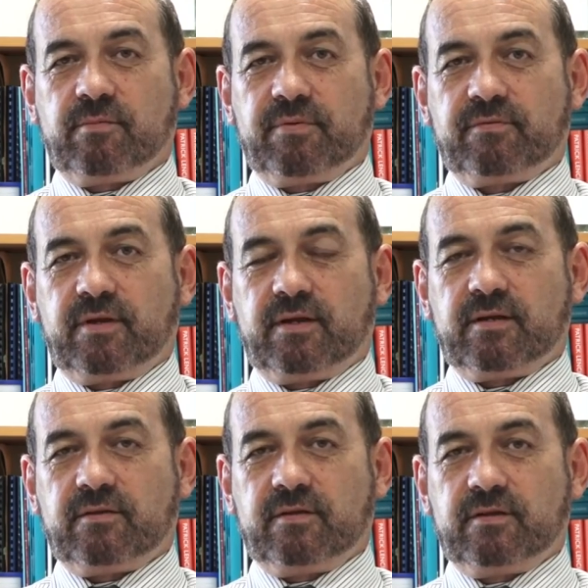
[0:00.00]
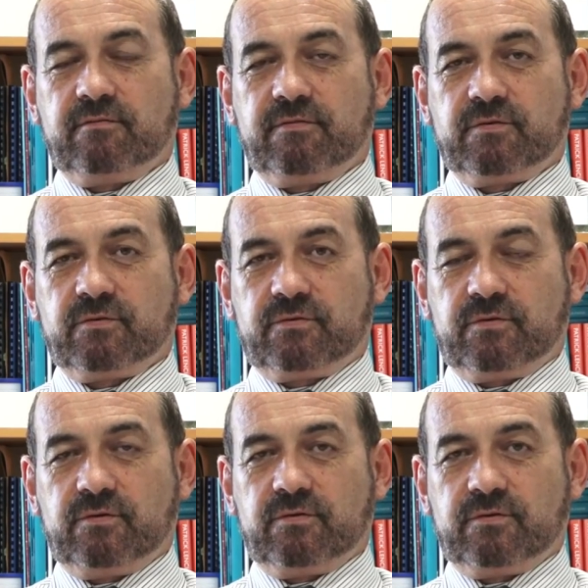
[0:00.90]
represent the individual
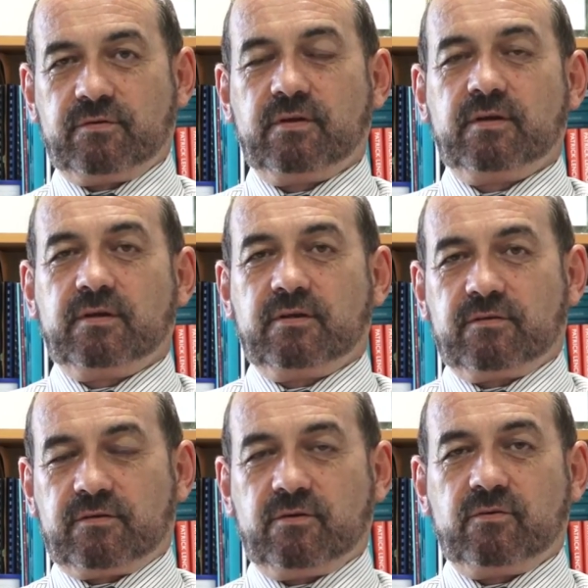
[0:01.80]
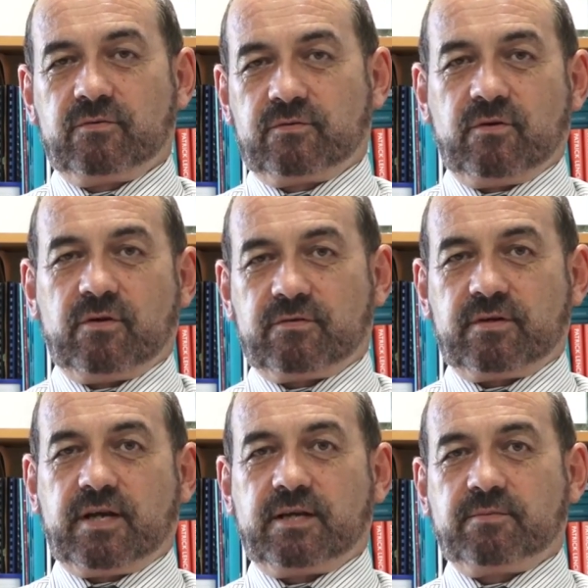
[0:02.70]
students' skills, knowledge
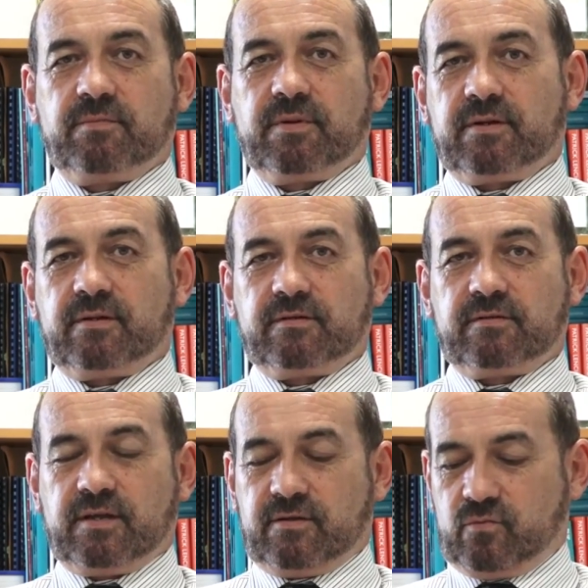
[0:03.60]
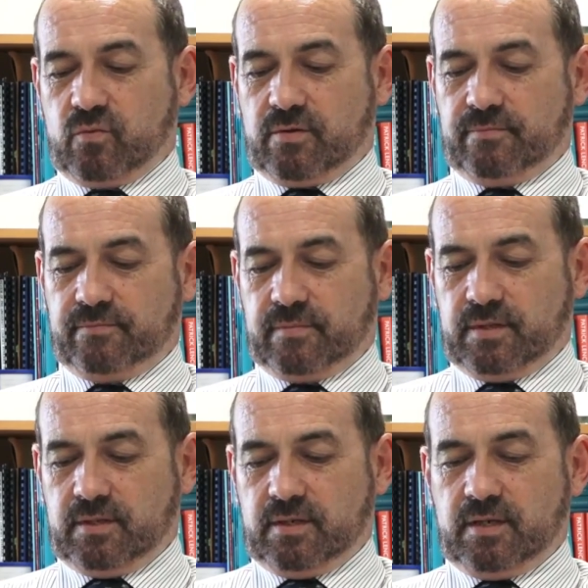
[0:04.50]
and capabilities that as well.
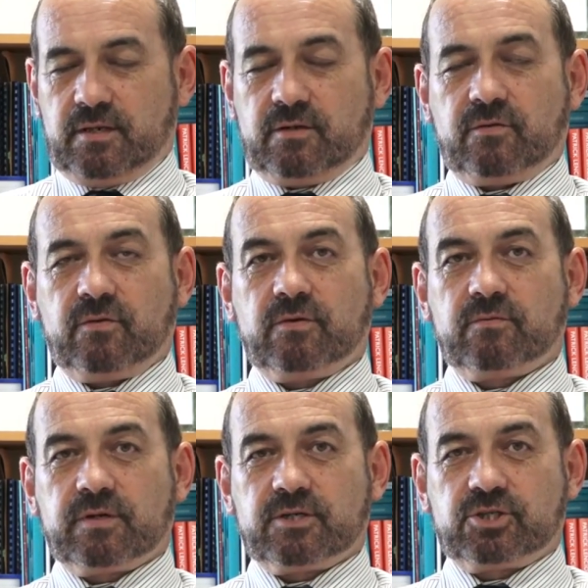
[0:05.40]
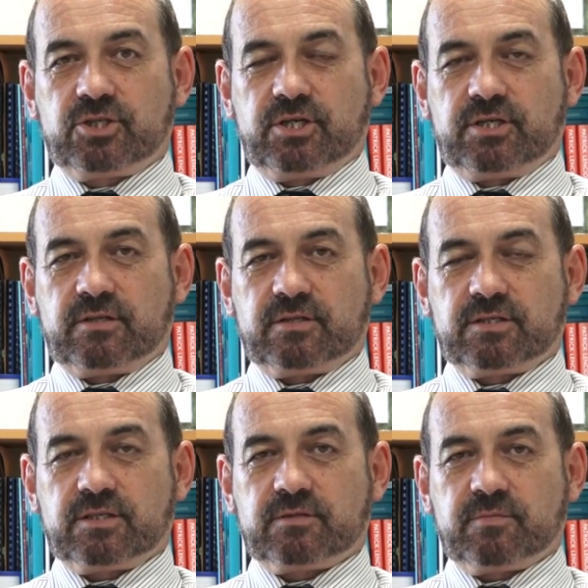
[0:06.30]
And the third one is cheating.
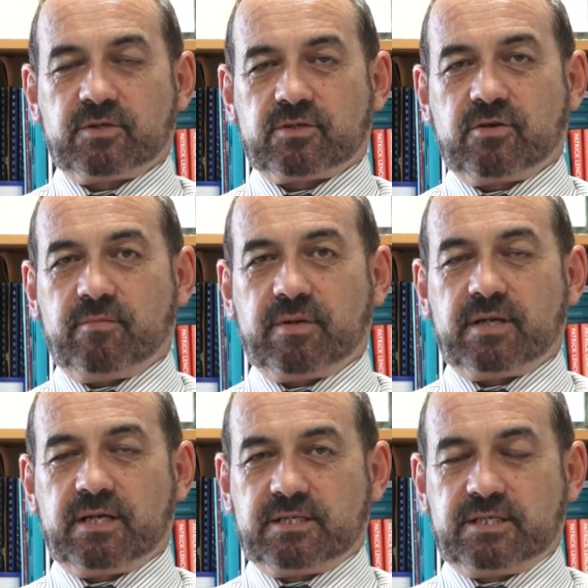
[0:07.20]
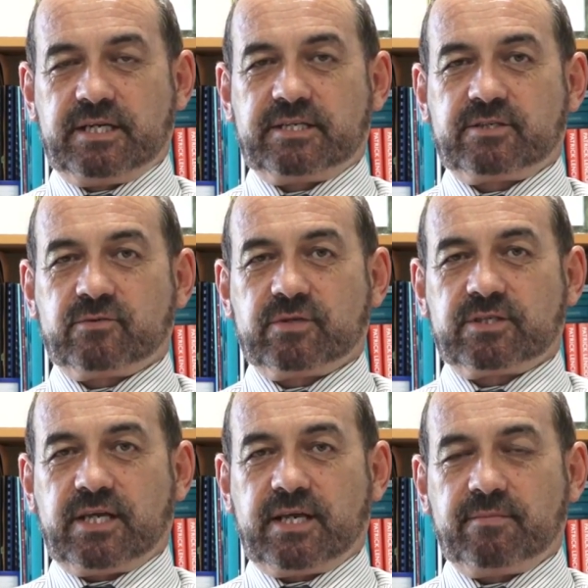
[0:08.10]
This is most commonly in tests or
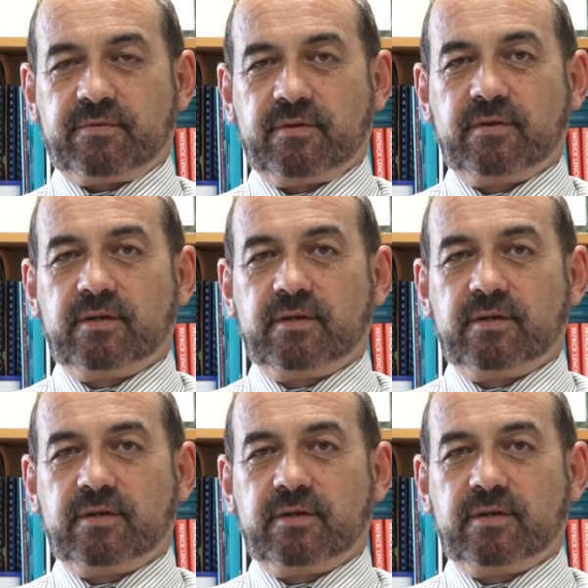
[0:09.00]
exams,